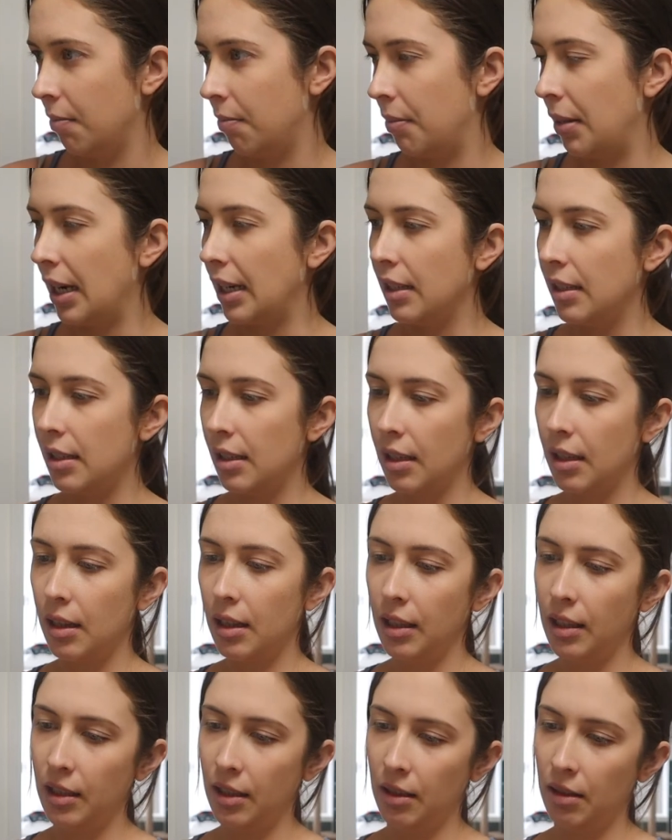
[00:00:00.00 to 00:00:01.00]
base
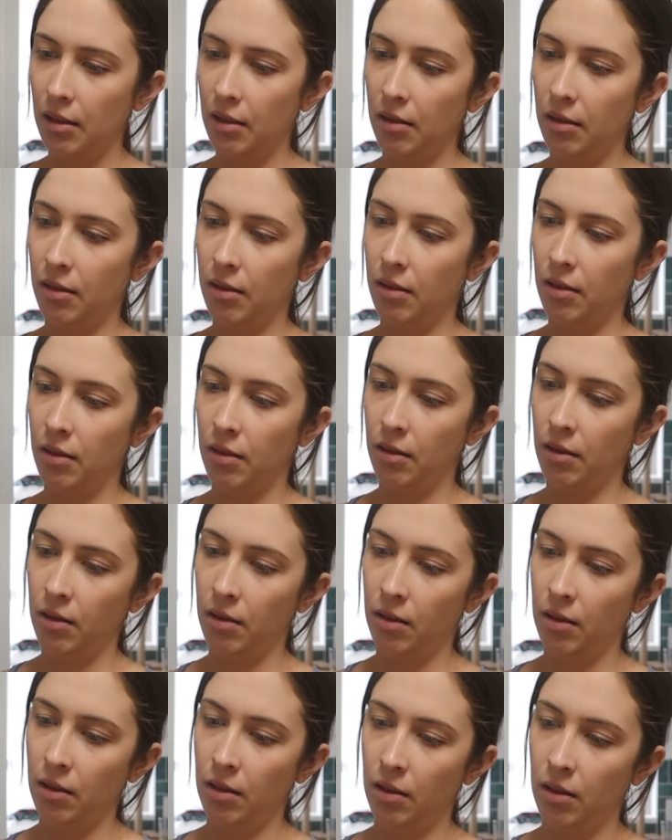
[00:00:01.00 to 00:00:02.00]
cleaner,
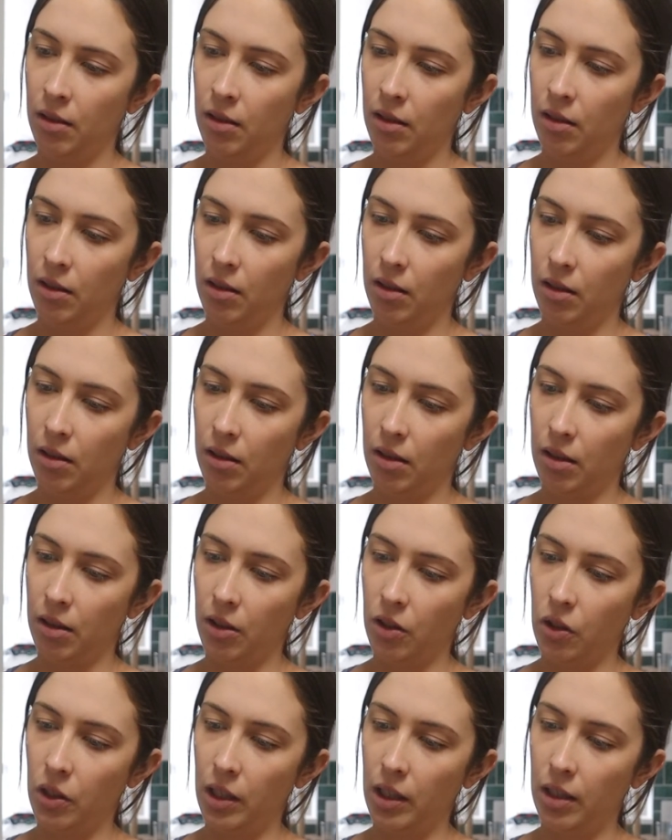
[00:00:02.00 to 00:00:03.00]

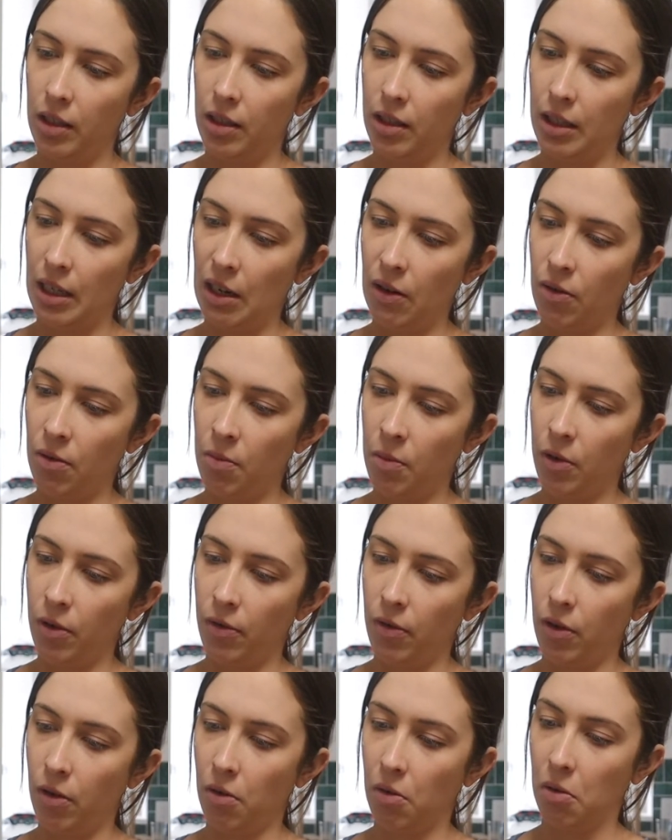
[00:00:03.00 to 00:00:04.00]
laundry, stay
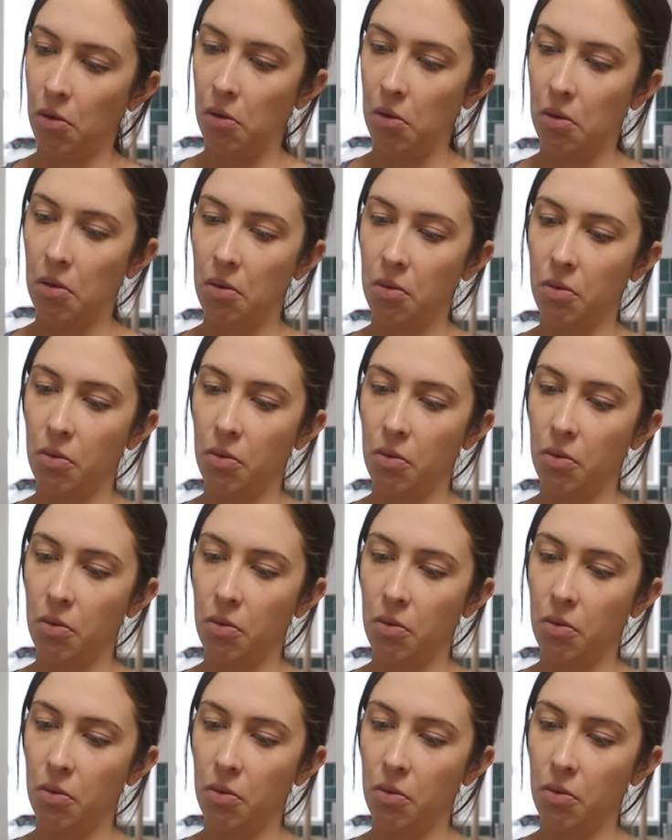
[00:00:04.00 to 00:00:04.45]
remover,